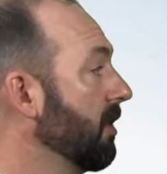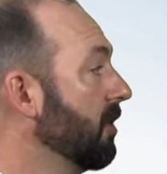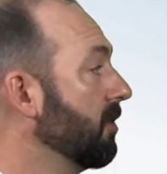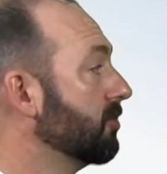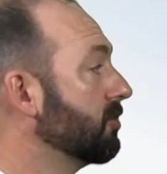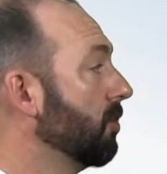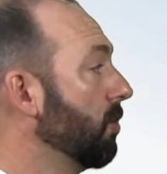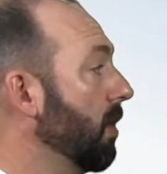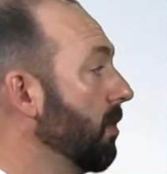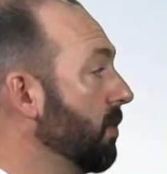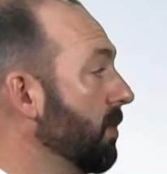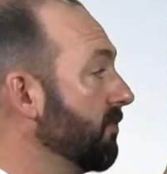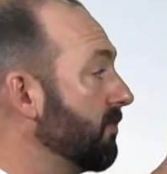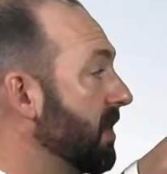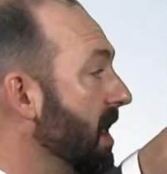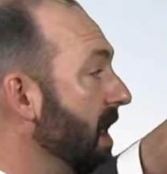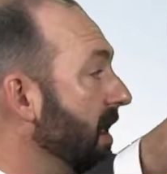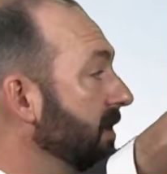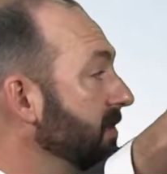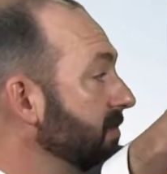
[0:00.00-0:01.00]
So what we've
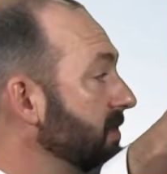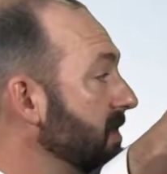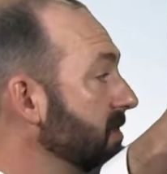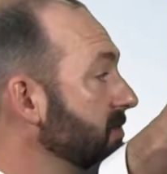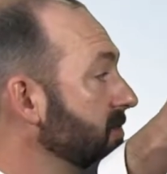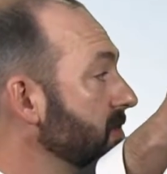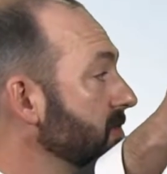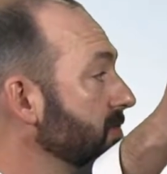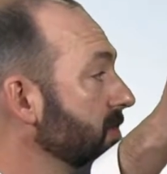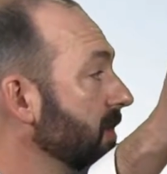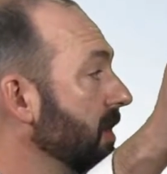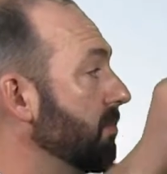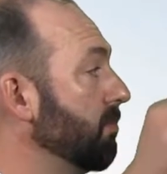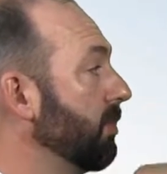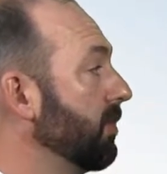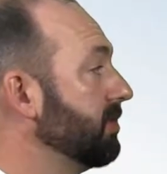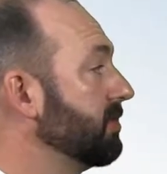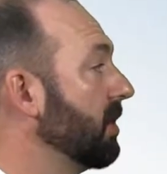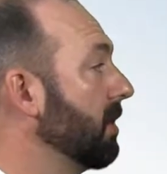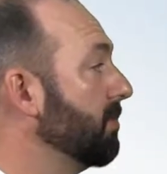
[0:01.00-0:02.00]
got is these user
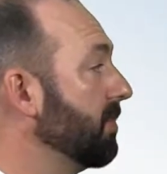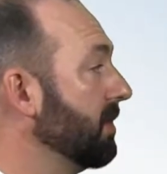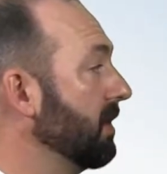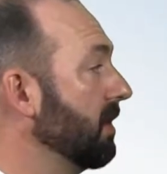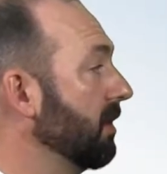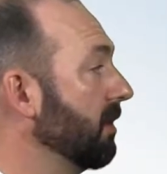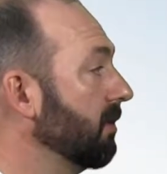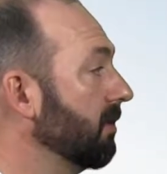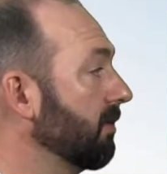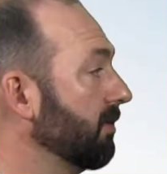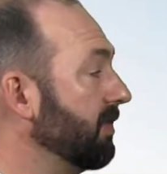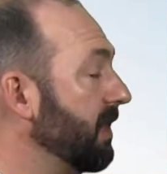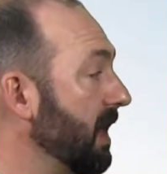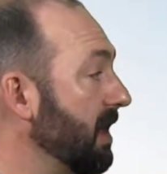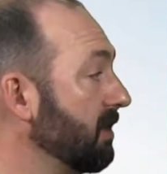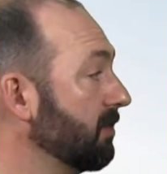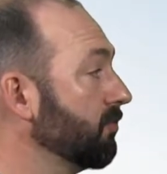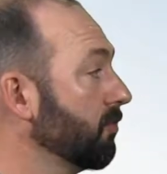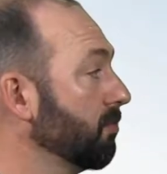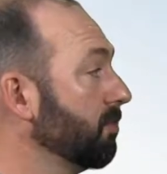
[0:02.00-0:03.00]
inputs up here,
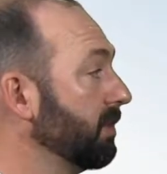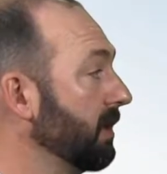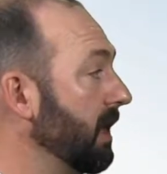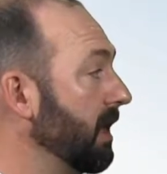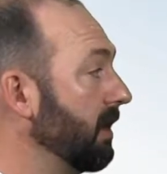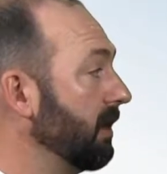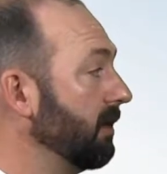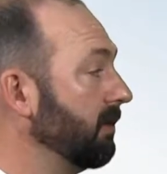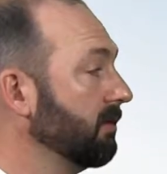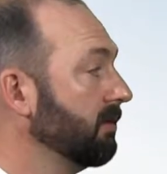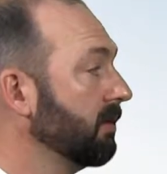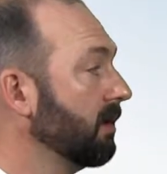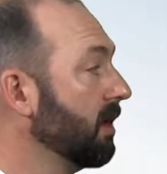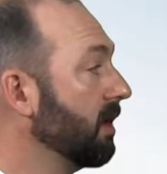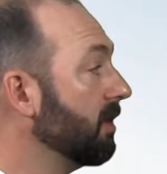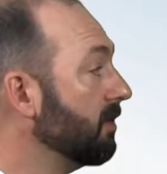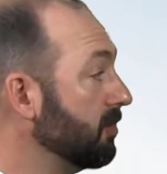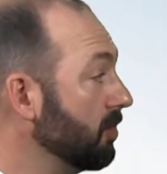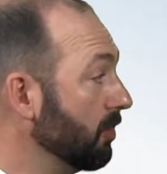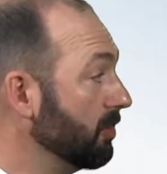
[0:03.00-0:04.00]
days from planting,
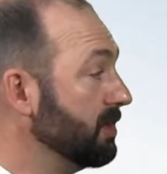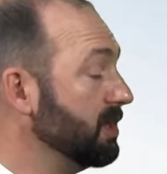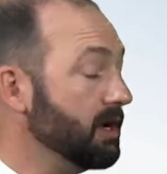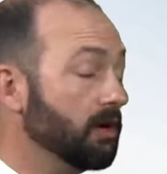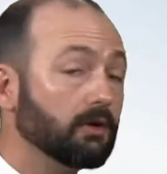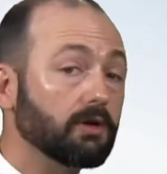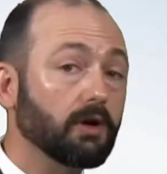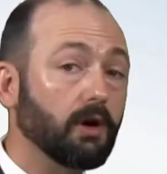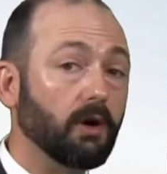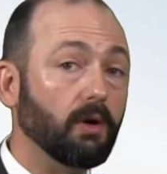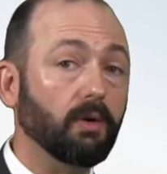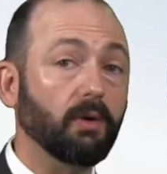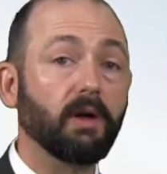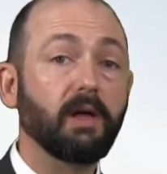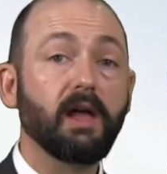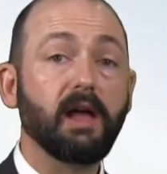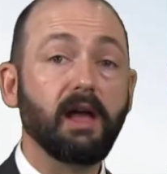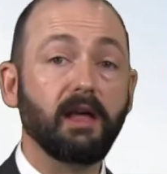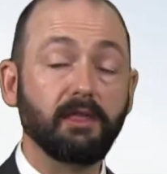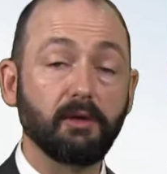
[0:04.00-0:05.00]
your yield goal,
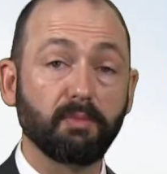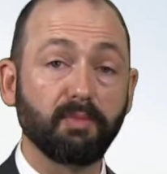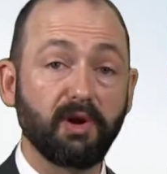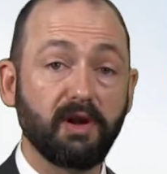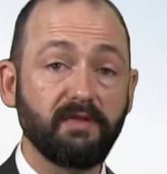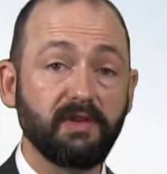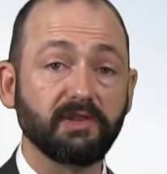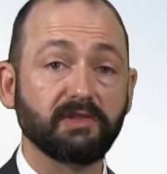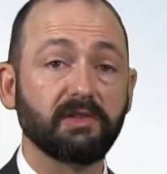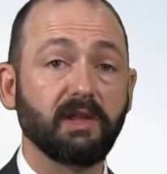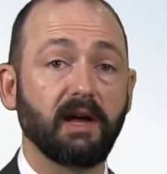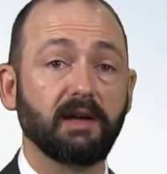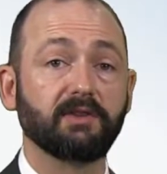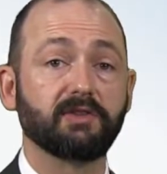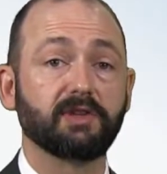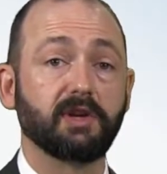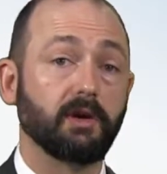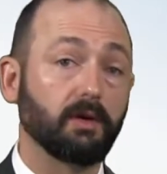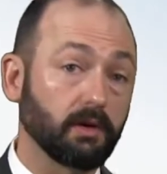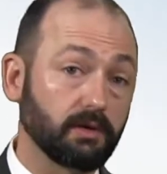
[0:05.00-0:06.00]
and the previous
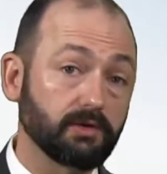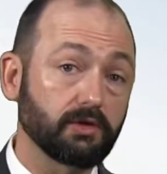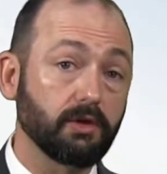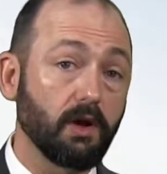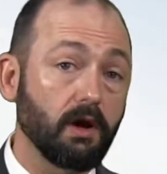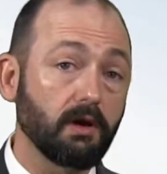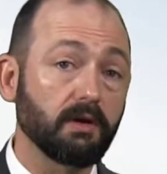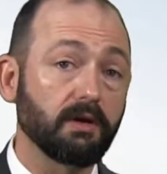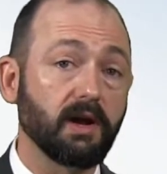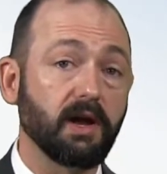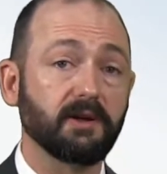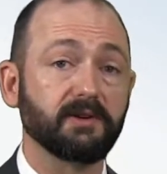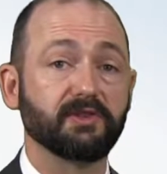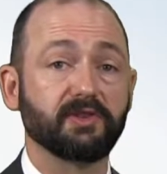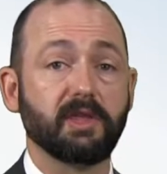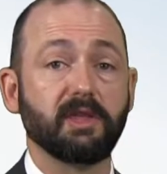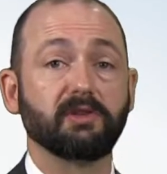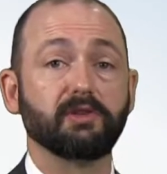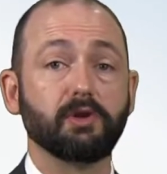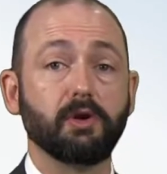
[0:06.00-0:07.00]
nitrogen or starter
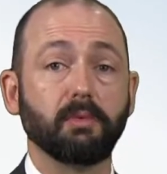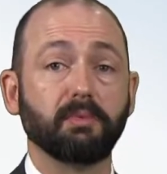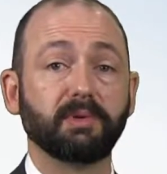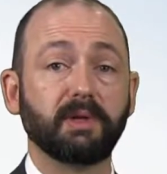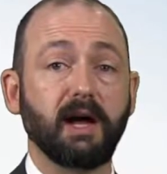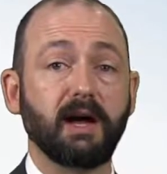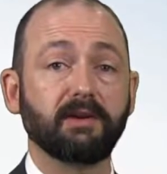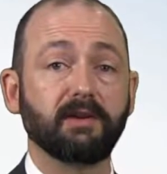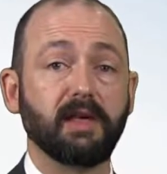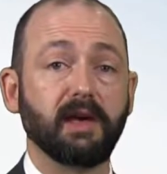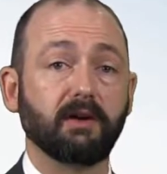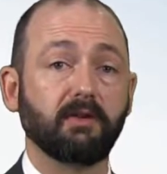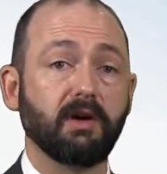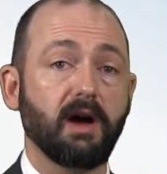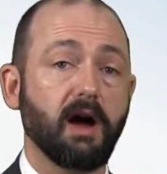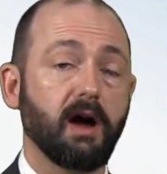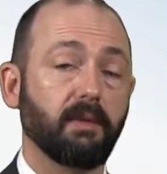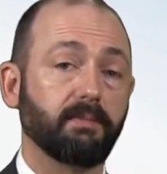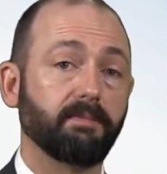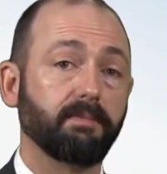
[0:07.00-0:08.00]
nitrogen that you applied to that
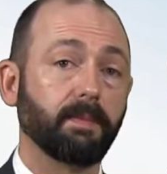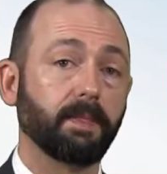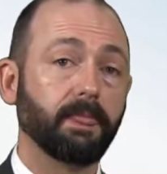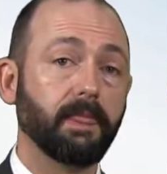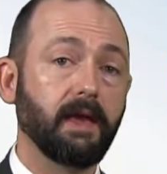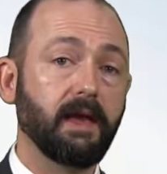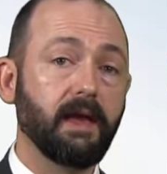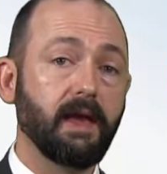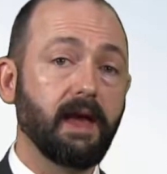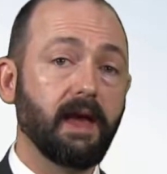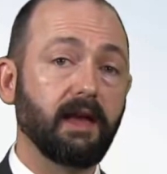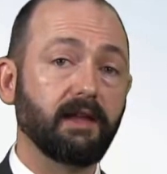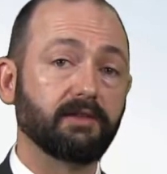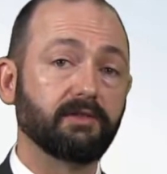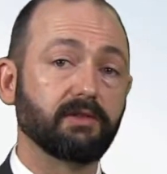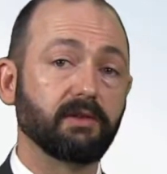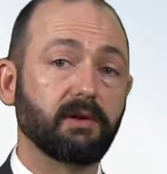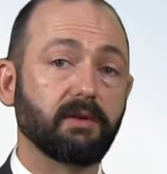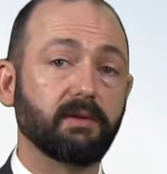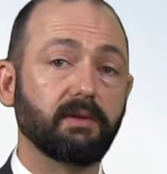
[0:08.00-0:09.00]
crop. And
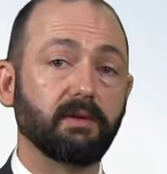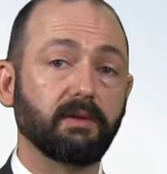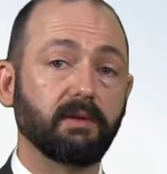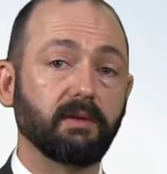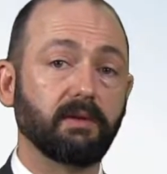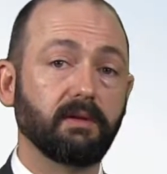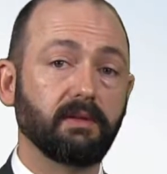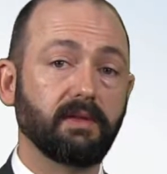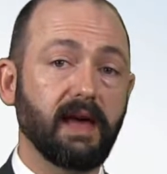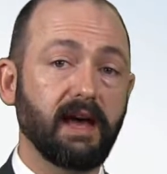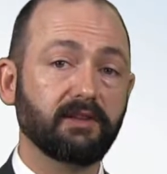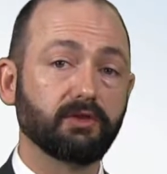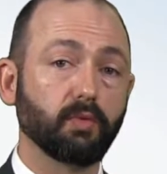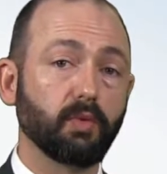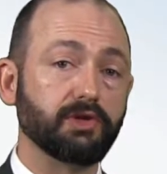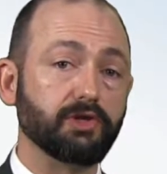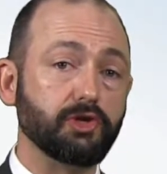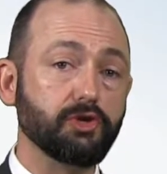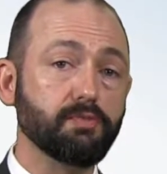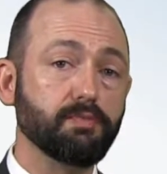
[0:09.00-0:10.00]
so that's
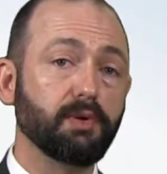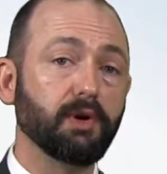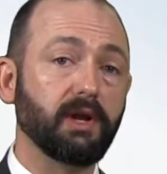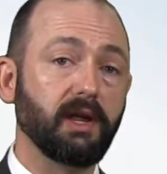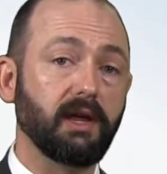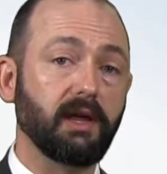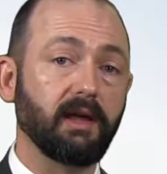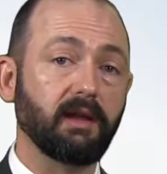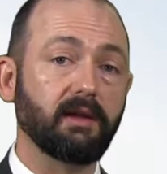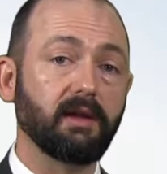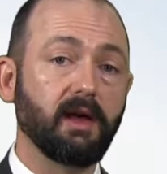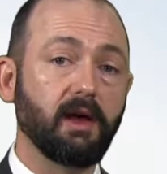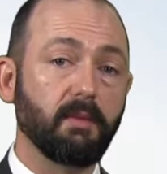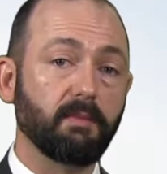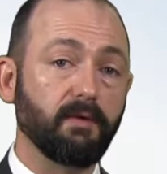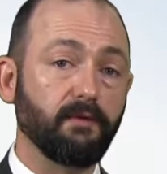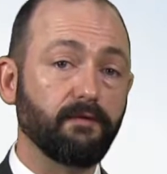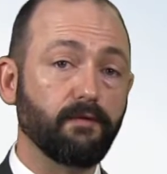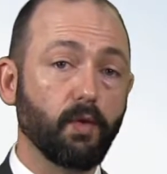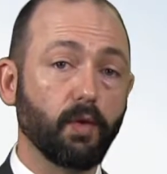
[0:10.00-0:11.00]
what you put in
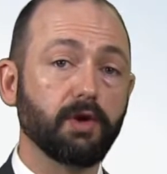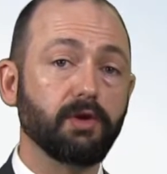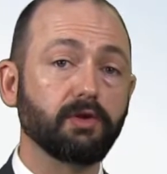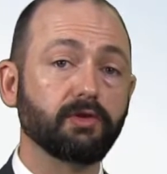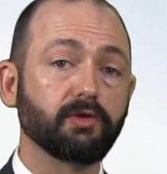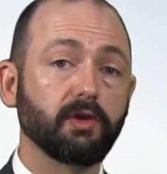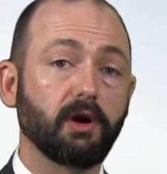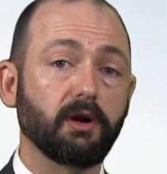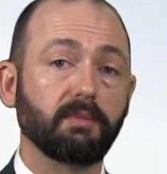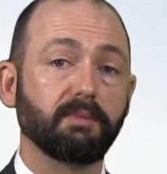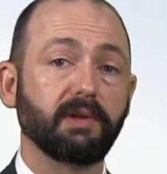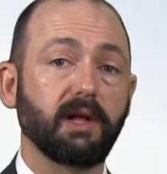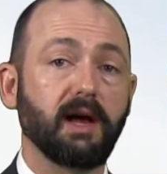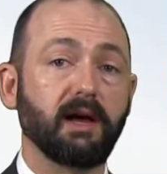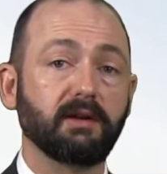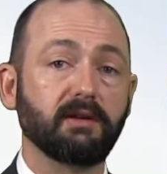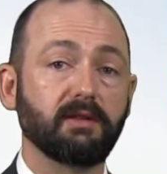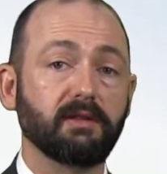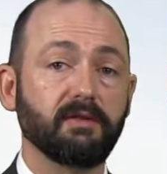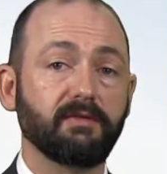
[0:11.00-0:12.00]
before you start
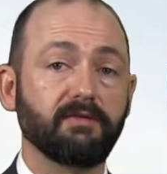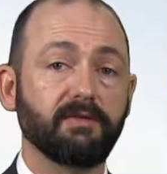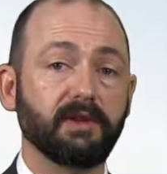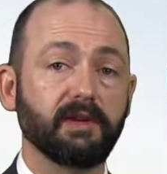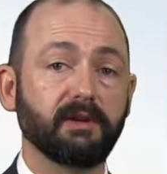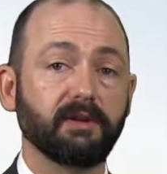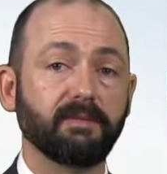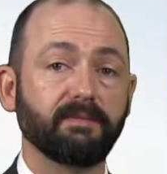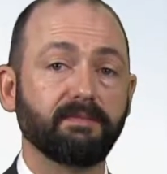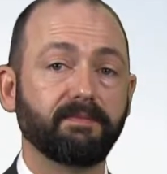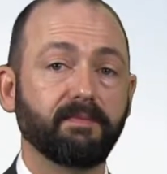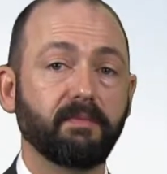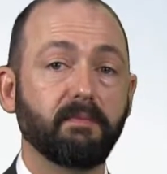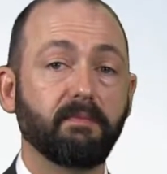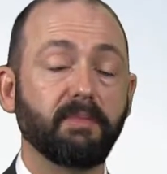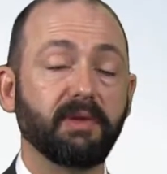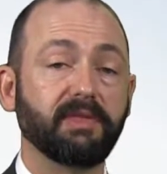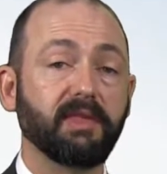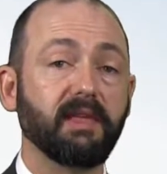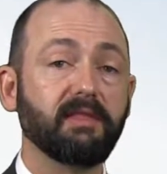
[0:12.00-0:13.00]
applying to the field.
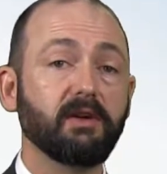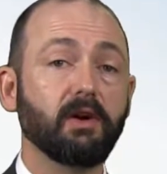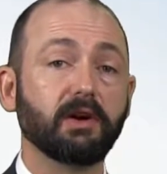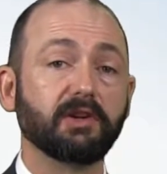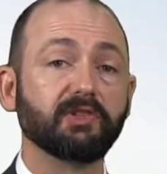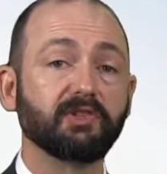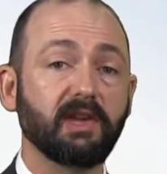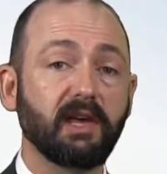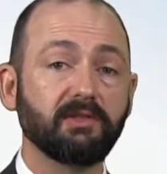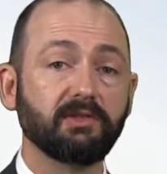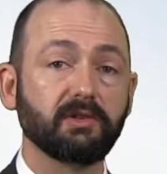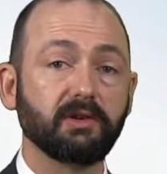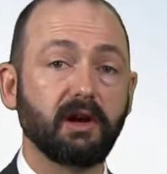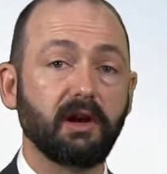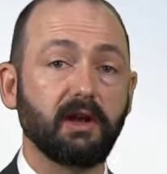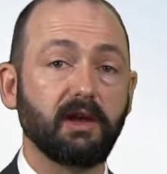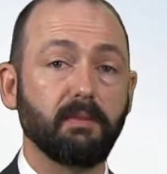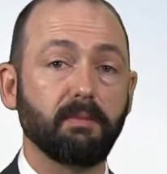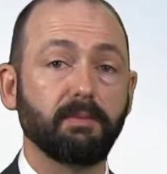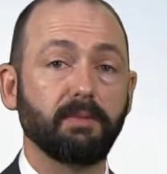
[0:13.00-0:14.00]
But then there are
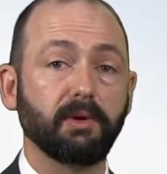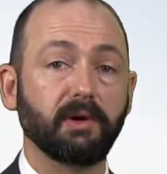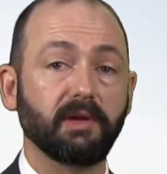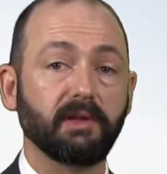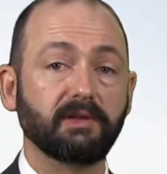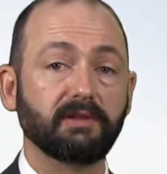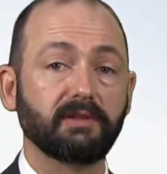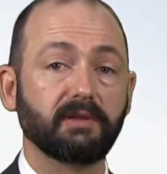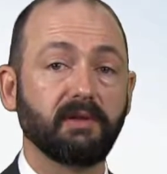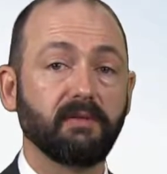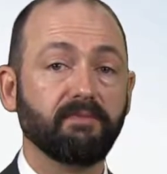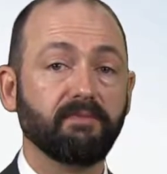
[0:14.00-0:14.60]
sensor inputs.